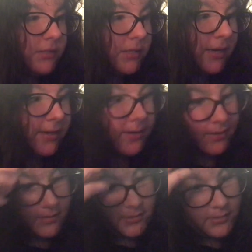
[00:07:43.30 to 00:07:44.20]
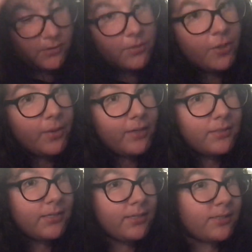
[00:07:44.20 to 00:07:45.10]
I honestly don't know how to
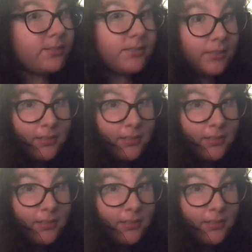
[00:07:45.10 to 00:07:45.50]
say this.